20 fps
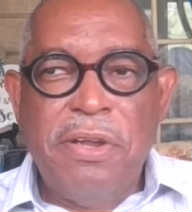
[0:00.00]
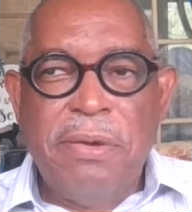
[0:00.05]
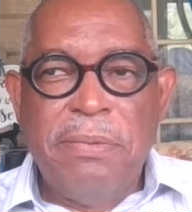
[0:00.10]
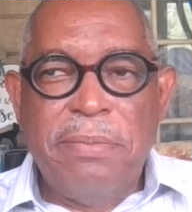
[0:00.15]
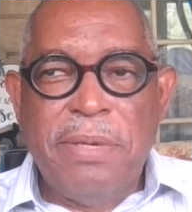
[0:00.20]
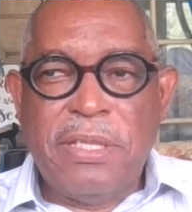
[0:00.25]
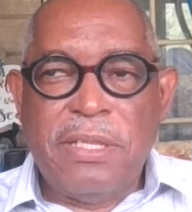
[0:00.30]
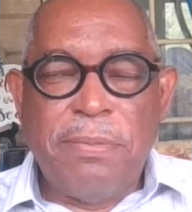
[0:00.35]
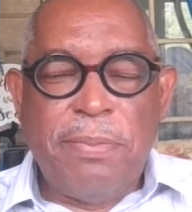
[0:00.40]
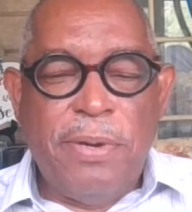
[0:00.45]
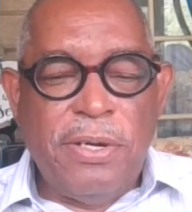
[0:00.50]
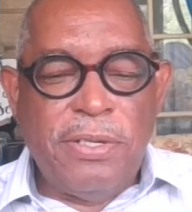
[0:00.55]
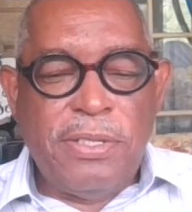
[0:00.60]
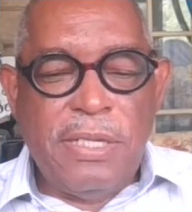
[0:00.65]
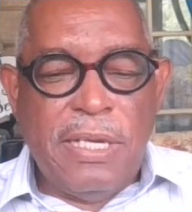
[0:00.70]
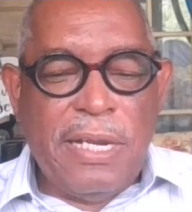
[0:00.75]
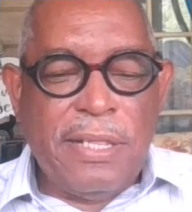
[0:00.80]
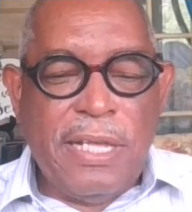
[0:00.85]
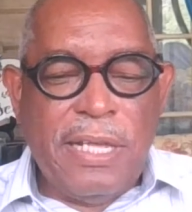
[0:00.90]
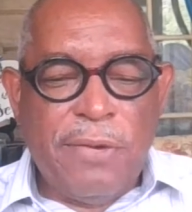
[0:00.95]
But the
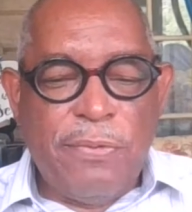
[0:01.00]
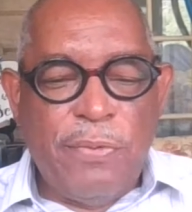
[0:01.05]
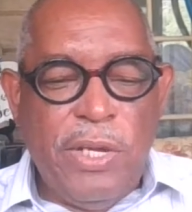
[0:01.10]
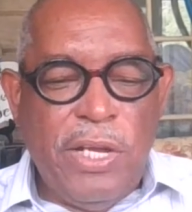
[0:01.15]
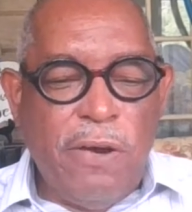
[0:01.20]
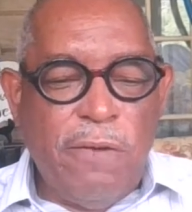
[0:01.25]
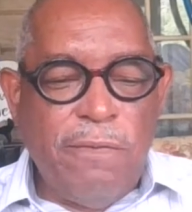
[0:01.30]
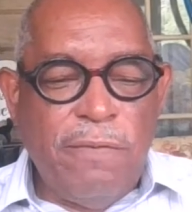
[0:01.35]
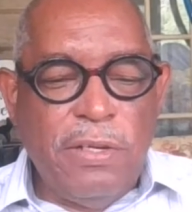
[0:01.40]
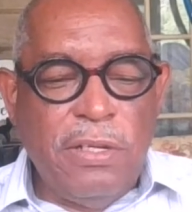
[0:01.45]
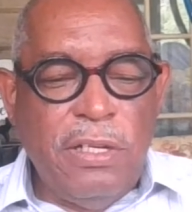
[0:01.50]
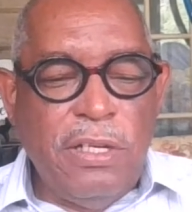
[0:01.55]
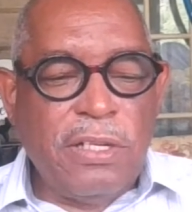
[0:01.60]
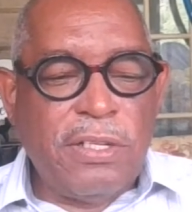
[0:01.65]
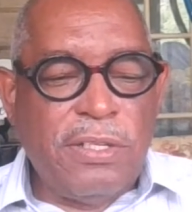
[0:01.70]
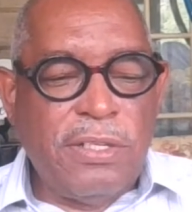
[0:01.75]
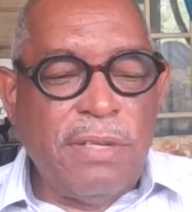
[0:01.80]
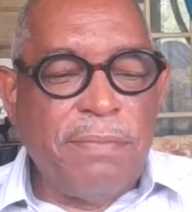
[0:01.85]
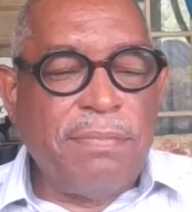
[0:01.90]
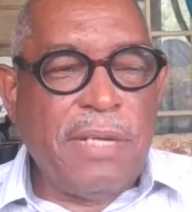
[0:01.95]
person I think we
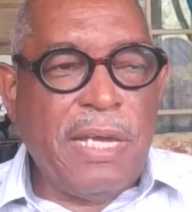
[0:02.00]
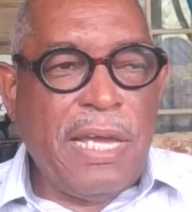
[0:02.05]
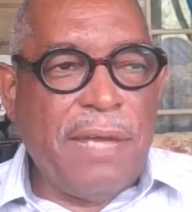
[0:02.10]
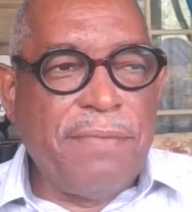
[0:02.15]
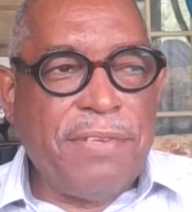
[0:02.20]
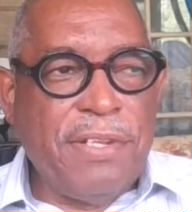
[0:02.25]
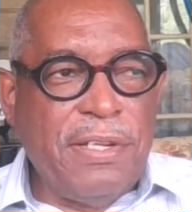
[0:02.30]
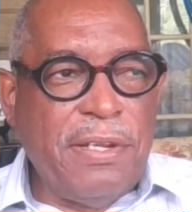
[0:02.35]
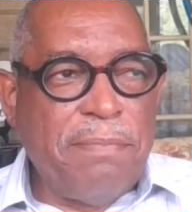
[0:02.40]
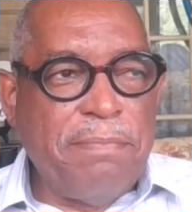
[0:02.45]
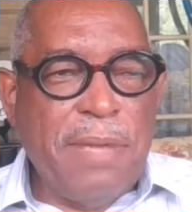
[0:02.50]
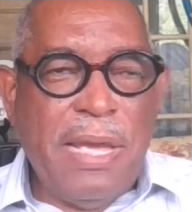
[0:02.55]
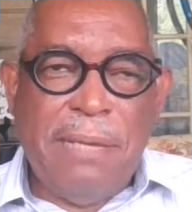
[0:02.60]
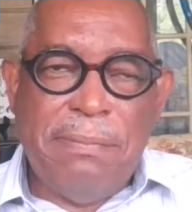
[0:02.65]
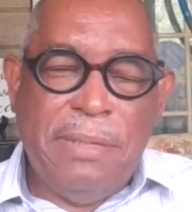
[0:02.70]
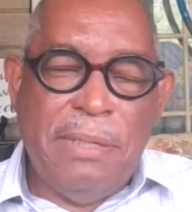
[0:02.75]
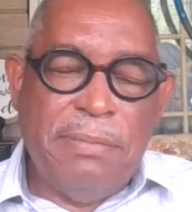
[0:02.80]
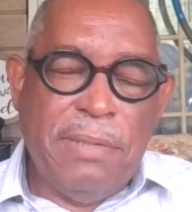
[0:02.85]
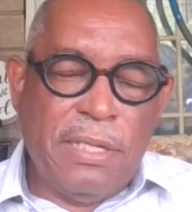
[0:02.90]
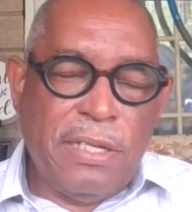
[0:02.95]
overlook sometimes, and it may
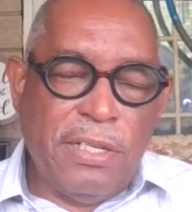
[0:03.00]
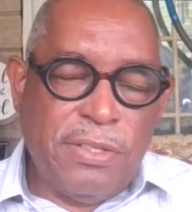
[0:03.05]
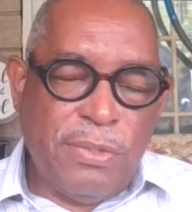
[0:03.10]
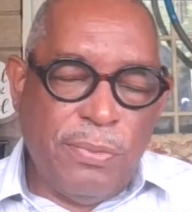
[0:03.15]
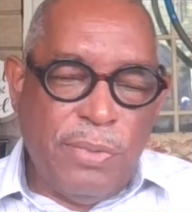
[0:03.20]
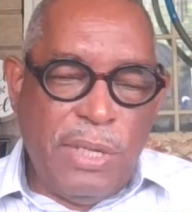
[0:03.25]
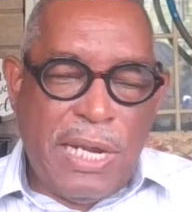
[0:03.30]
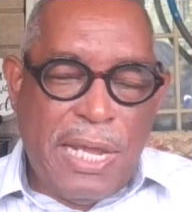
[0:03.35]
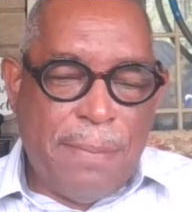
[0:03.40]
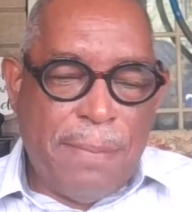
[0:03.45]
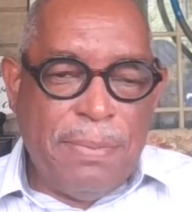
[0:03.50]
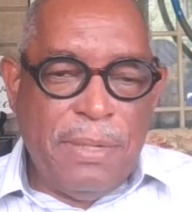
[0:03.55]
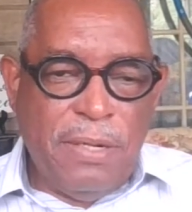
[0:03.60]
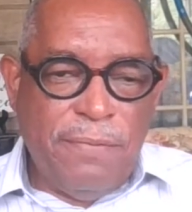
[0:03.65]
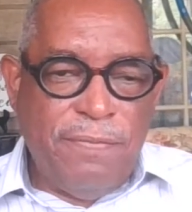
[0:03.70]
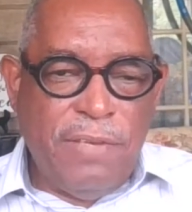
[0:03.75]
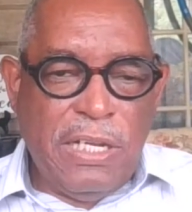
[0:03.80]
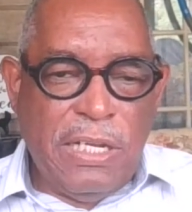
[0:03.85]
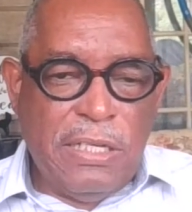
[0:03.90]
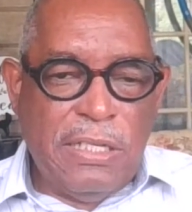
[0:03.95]
be because of what happened
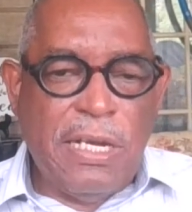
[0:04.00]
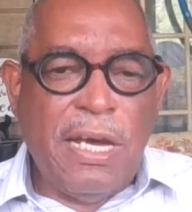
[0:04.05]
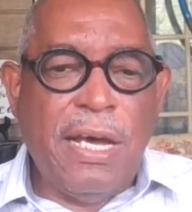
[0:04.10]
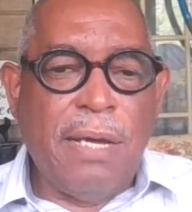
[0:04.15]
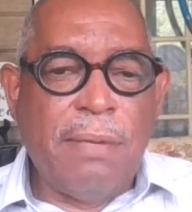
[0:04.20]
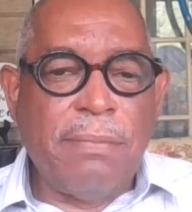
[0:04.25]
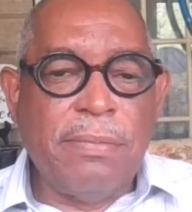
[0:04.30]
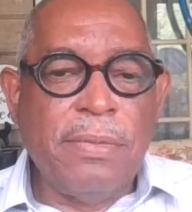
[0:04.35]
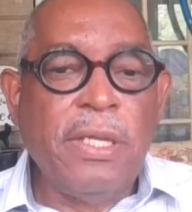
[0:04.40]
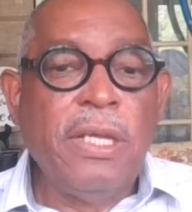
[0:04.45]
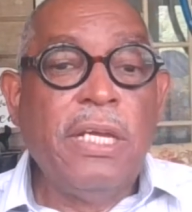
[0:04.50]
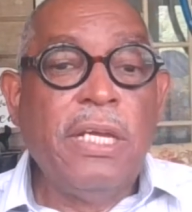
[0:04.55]
in Vietnam,